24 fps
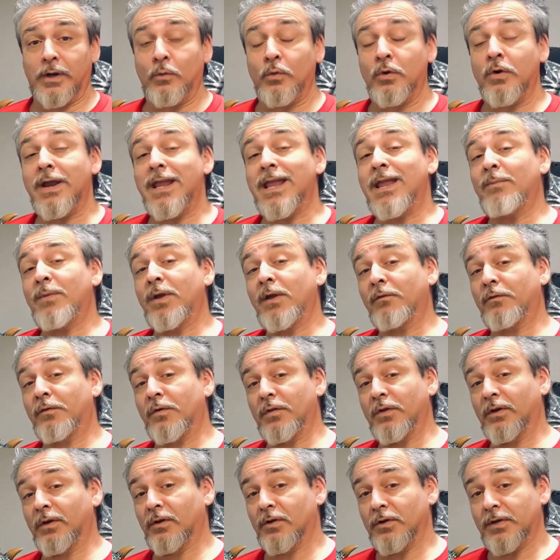We're aiming for the
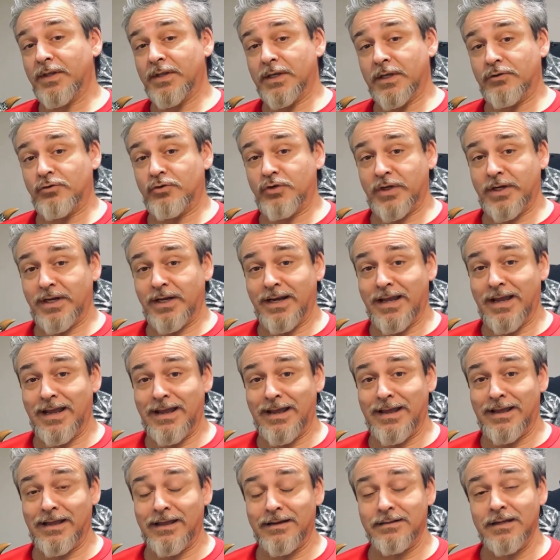look that Jean
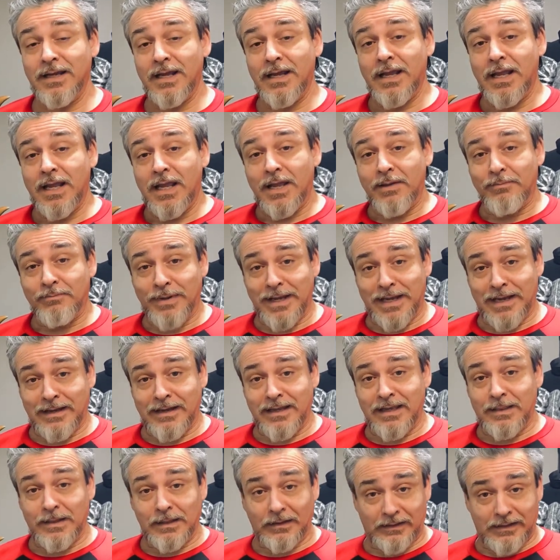had back
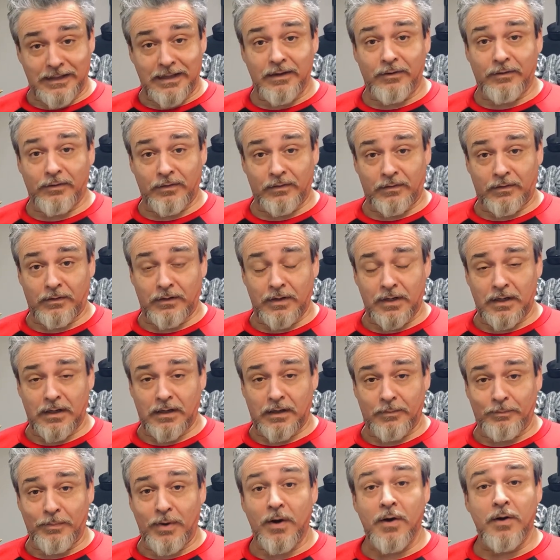in the later
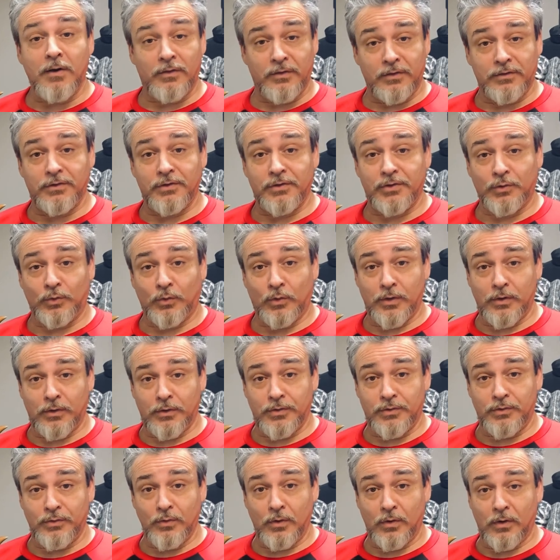part of the Destroyer
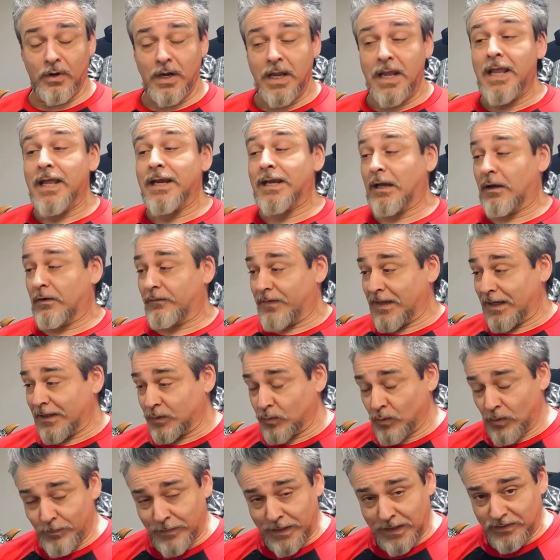tour. Now, if that's
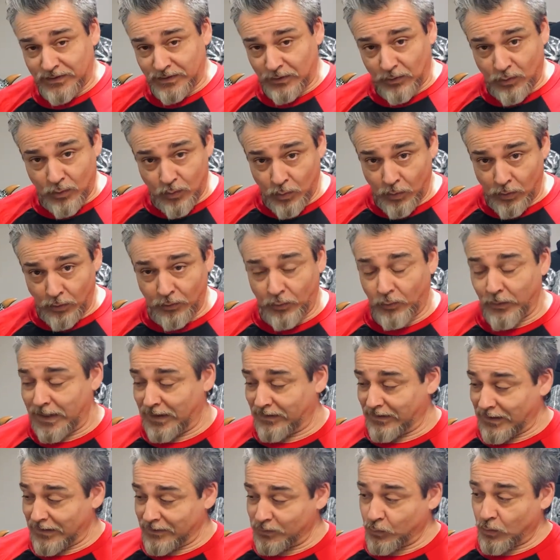what makes it cool, great.
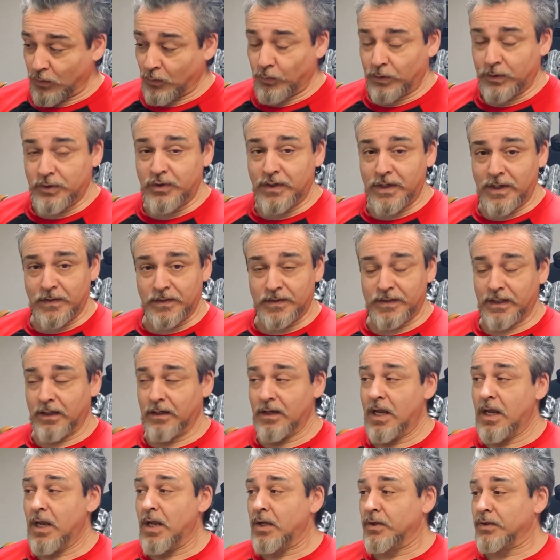That's what we're chasing.
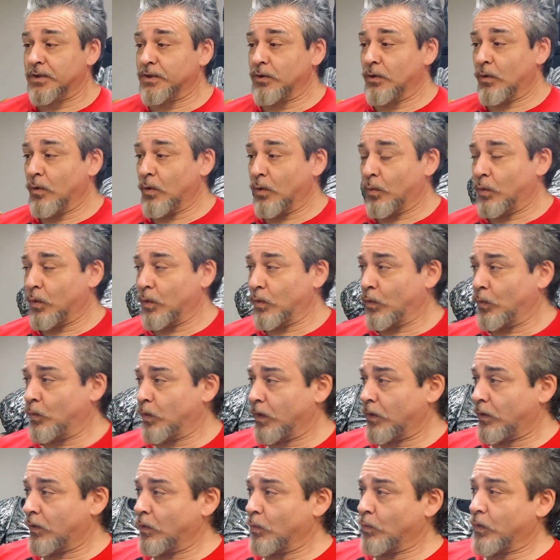So
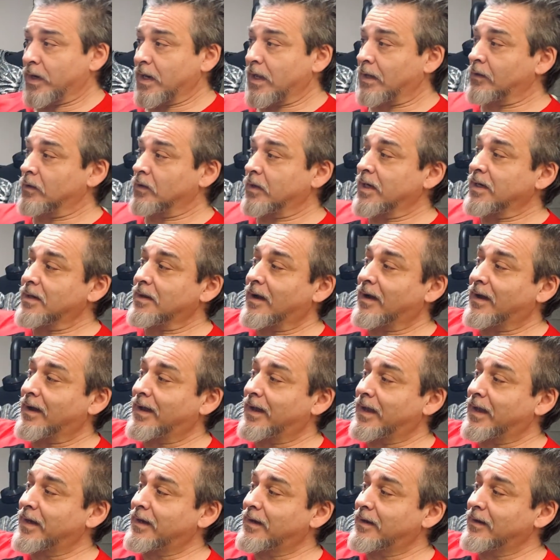we're not looking to
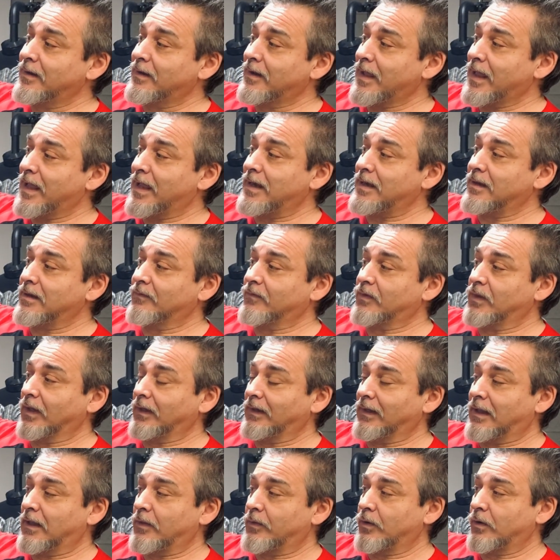hide any of the
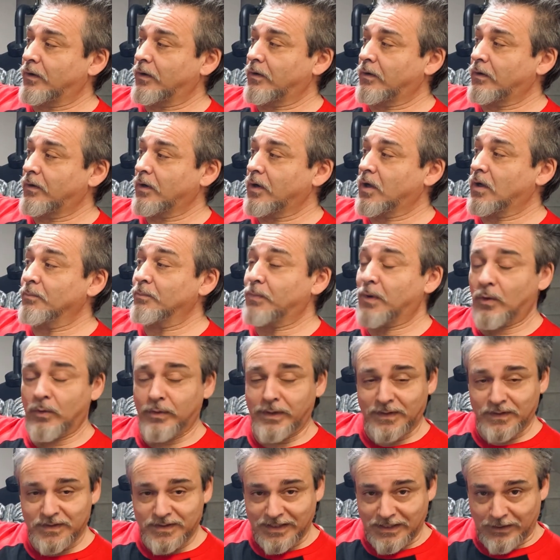leather
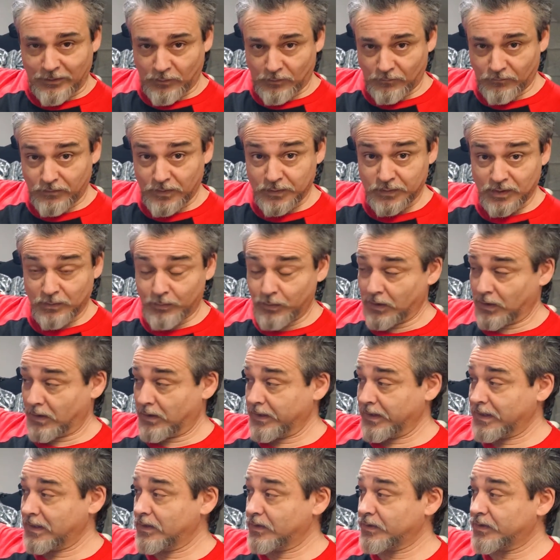components that are visible
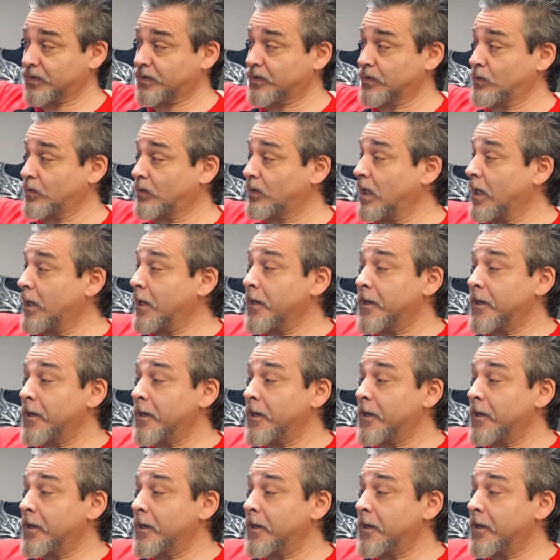on his suit.